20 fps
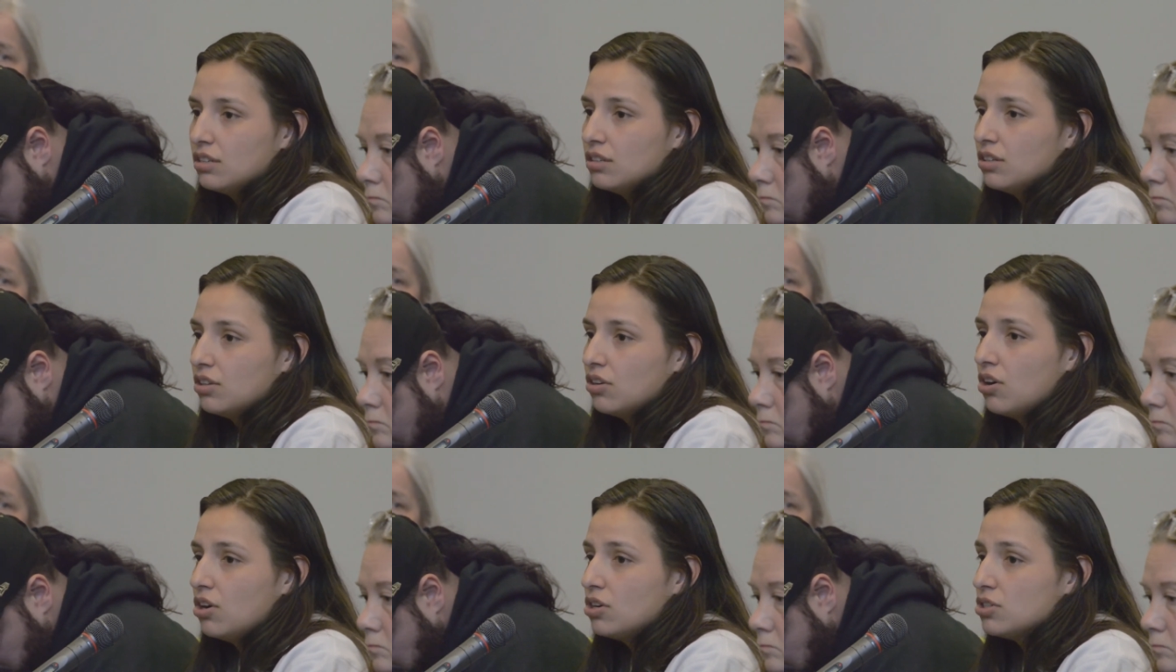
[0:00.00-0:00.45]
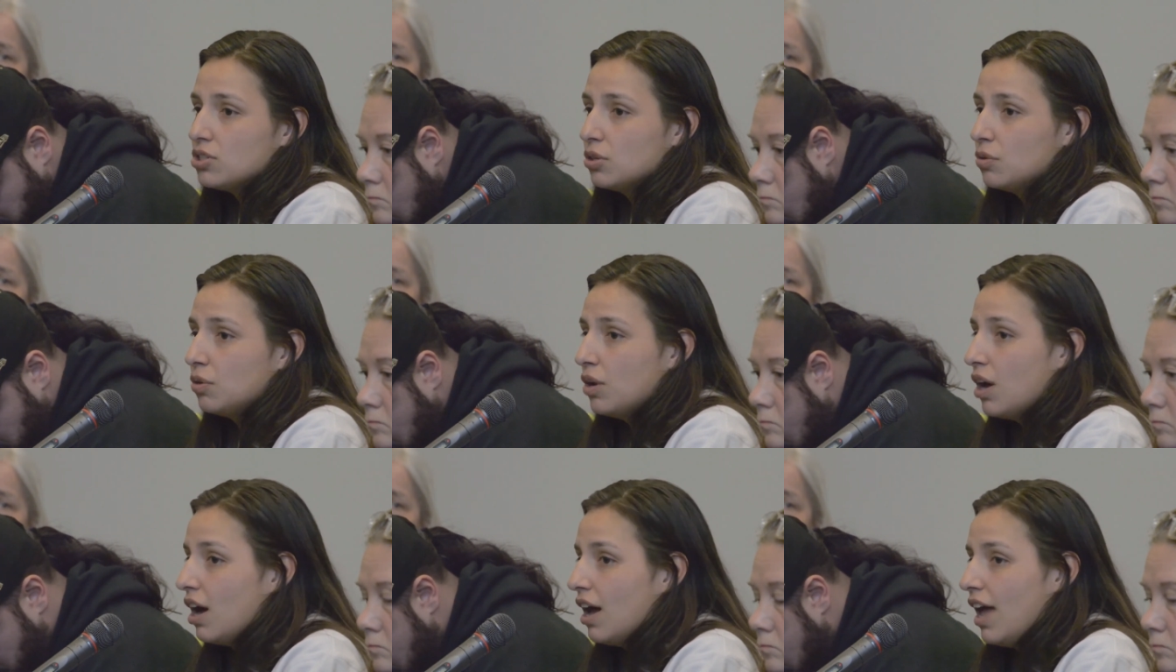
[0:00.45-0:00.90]
They're also
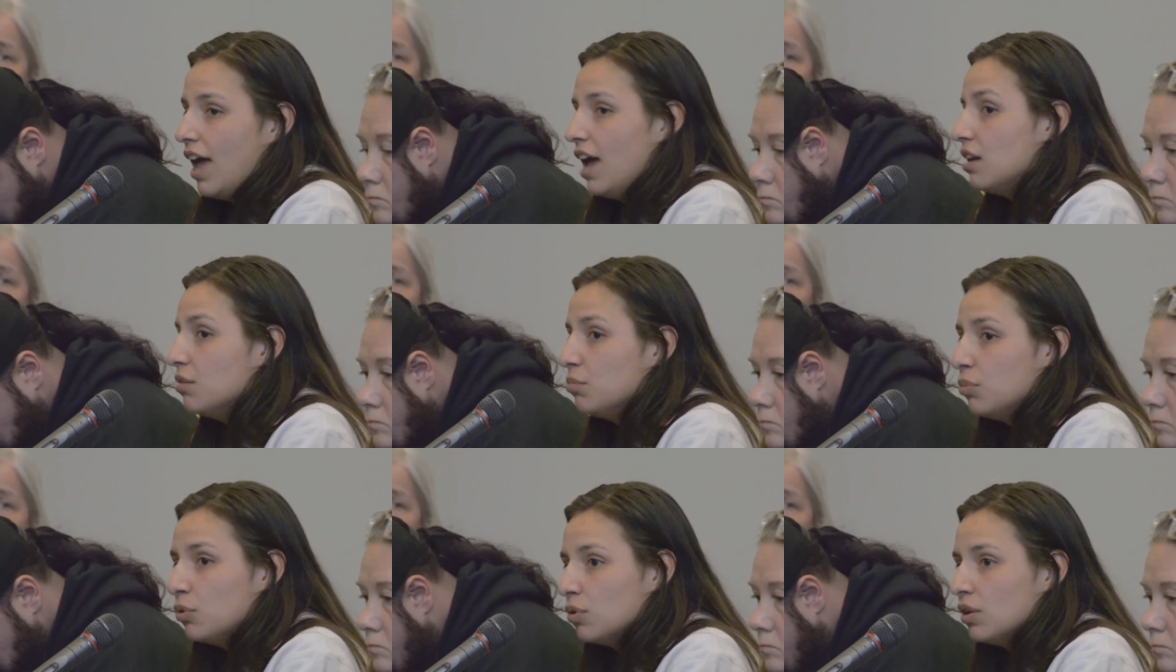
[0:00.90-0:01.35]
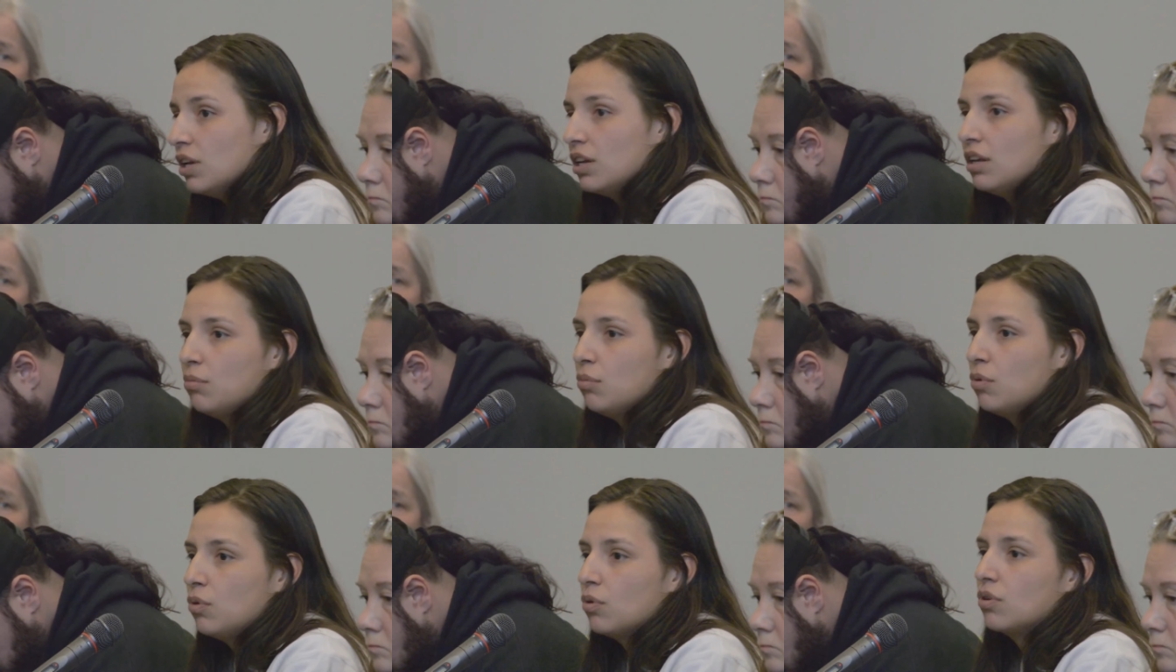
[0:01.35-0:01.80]
not edible
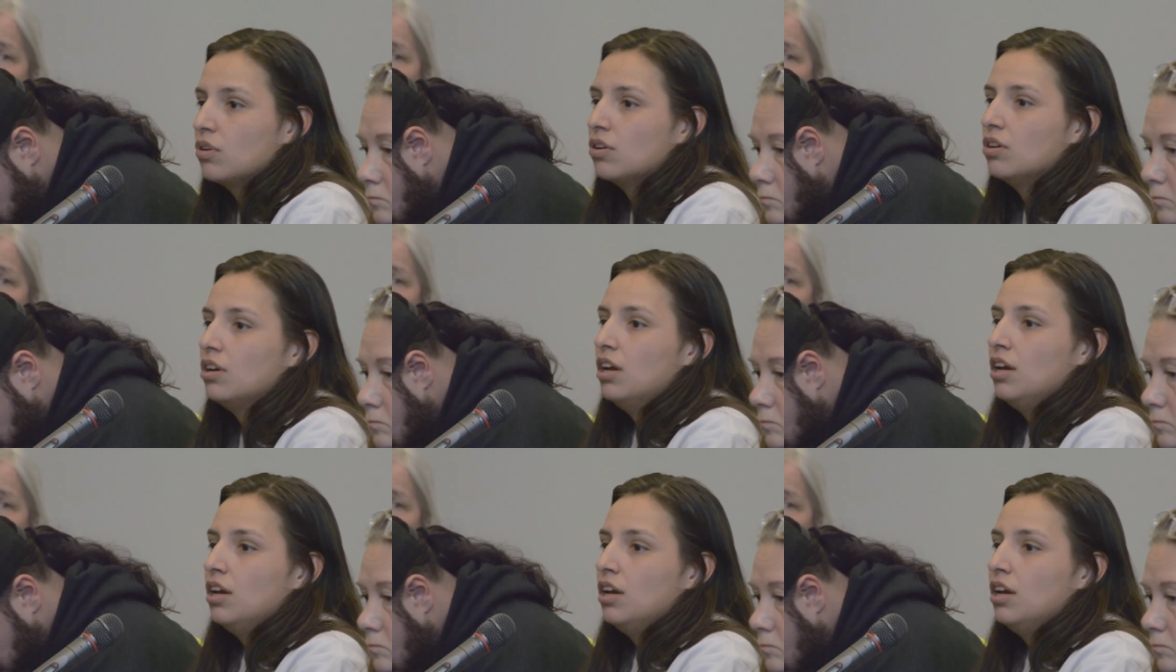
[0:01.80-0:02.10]
anymore.